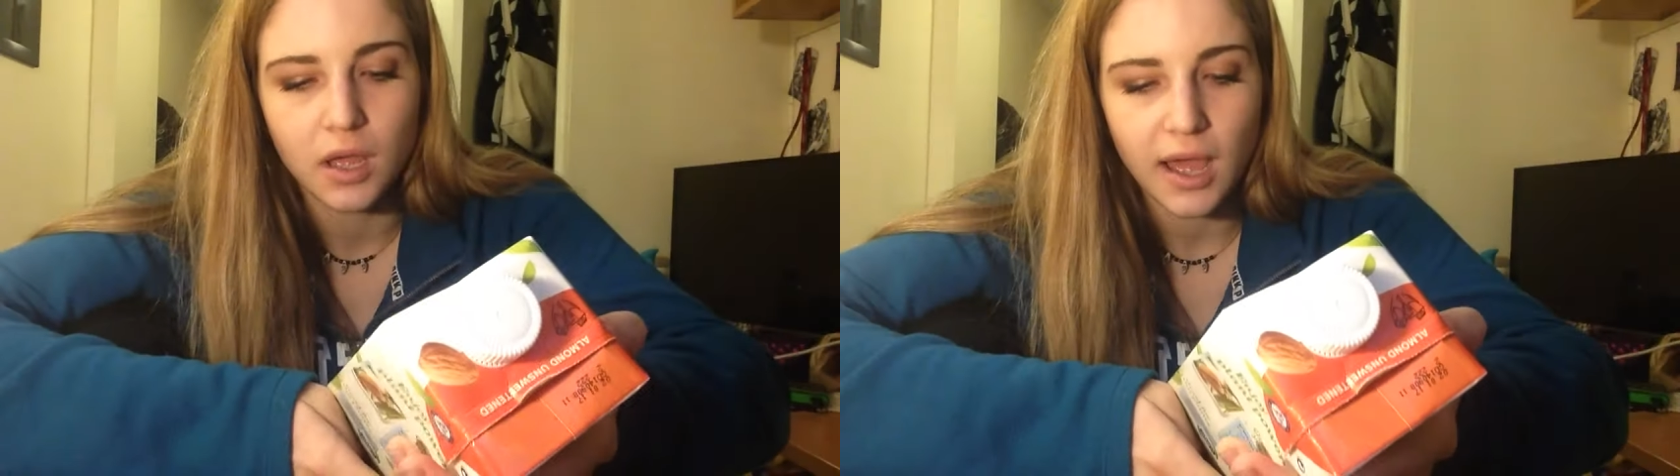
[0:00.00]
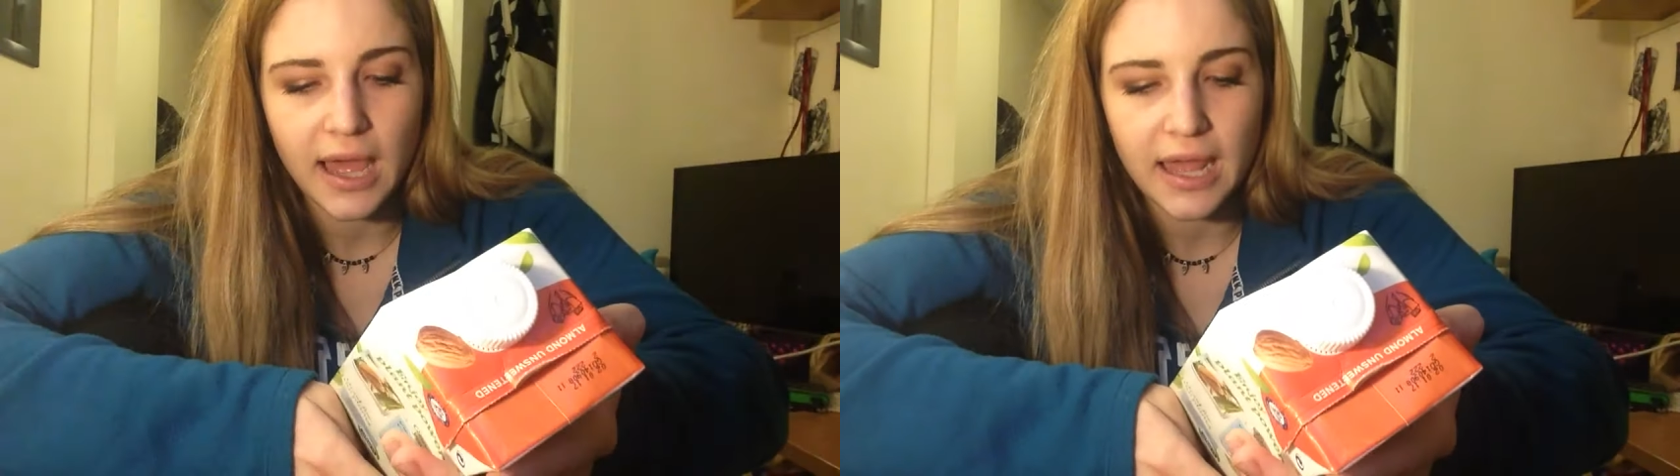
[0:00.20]

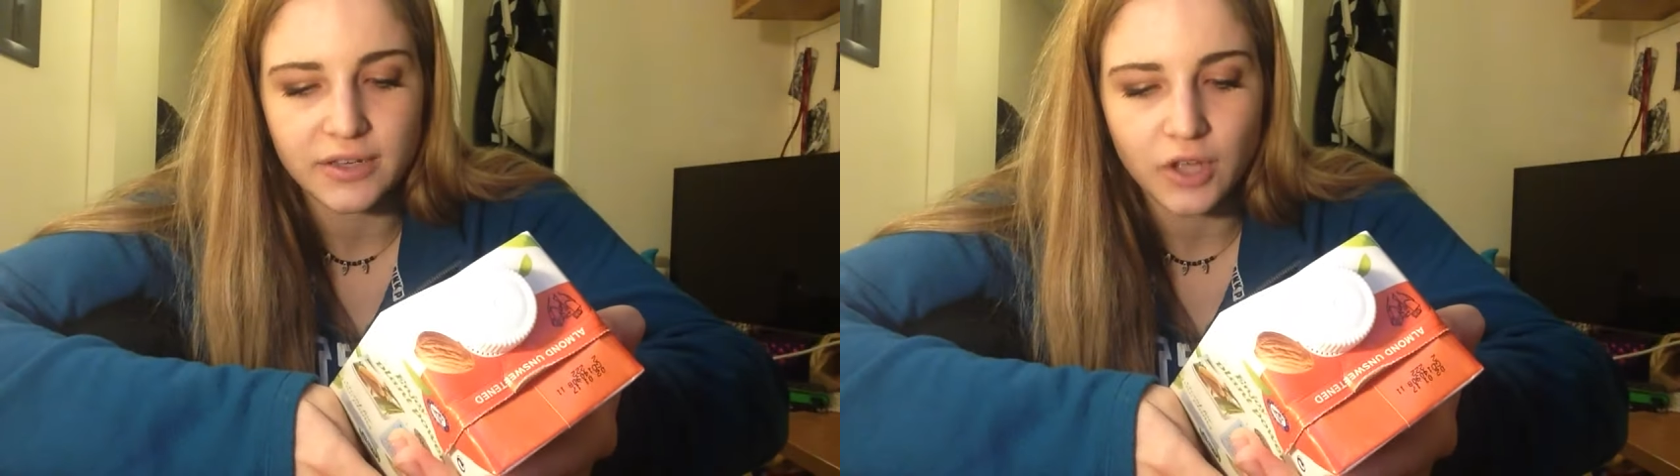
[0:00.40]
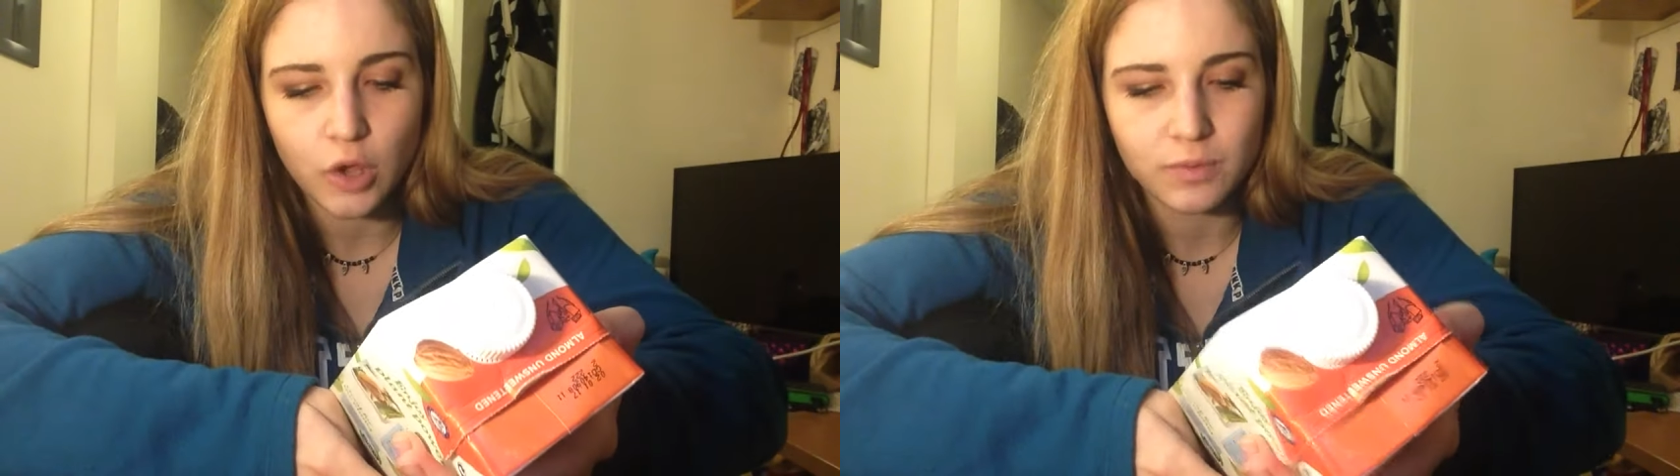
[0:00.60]

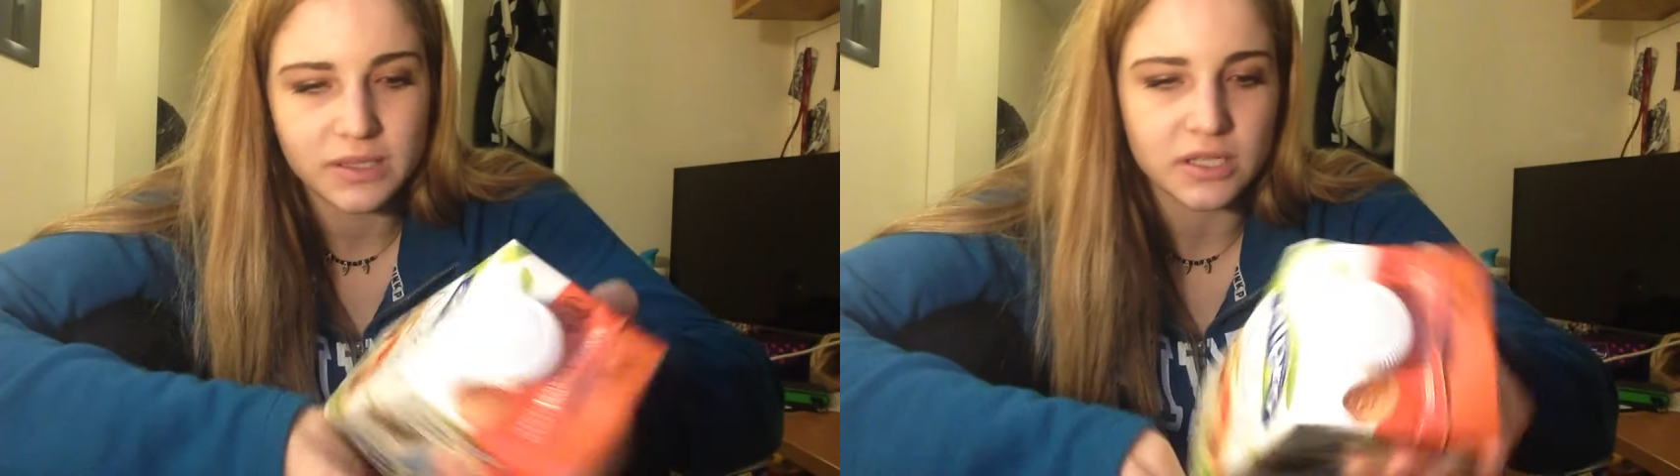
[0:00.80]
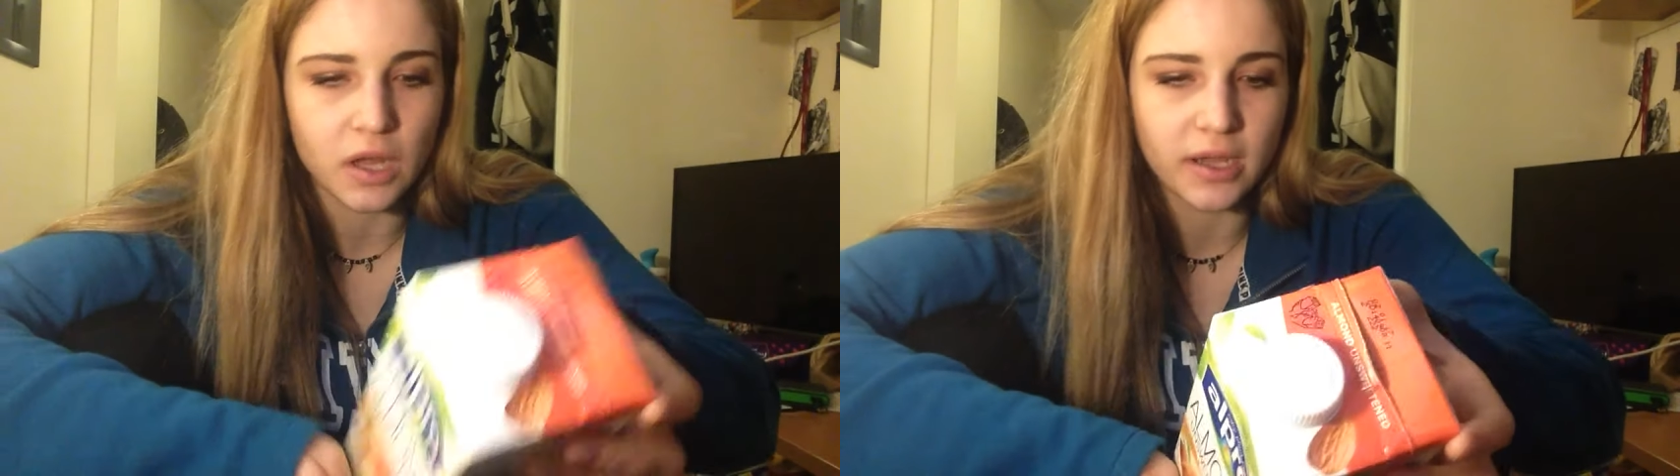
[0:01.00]
and I hope
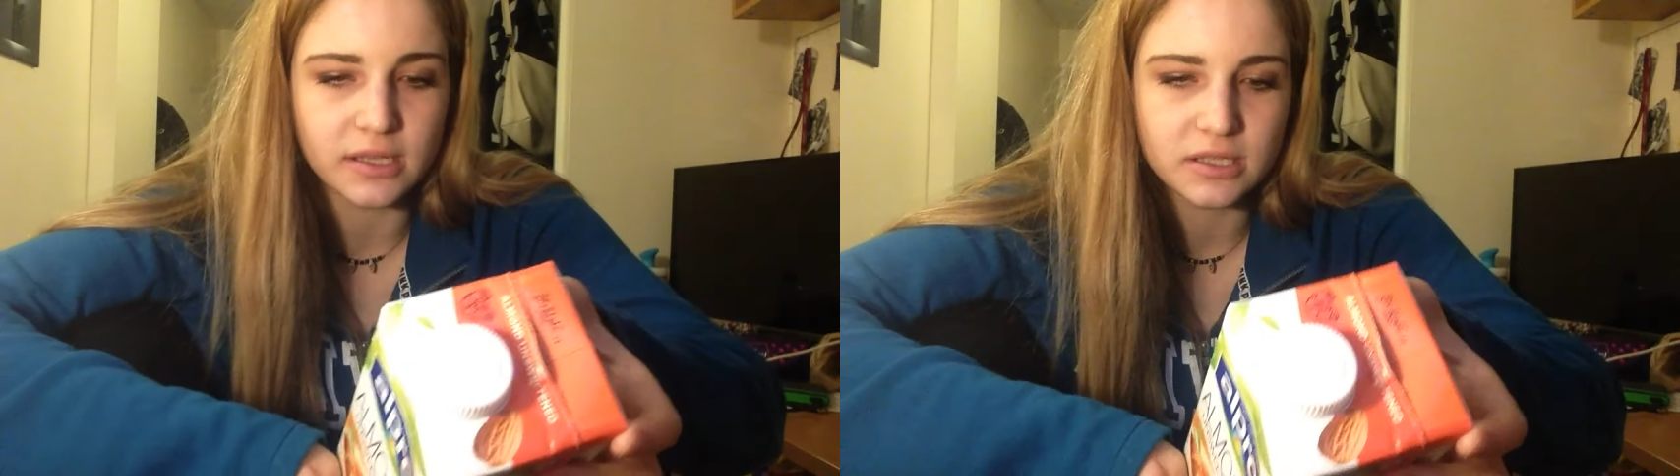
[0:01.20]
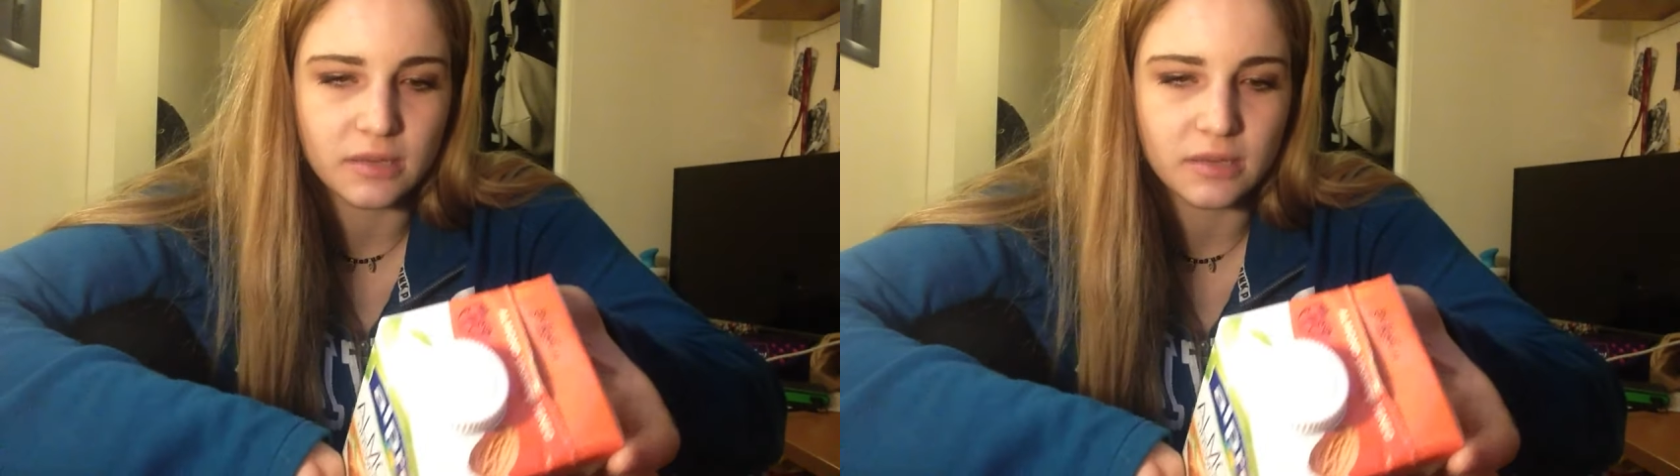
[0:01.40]
it's nice.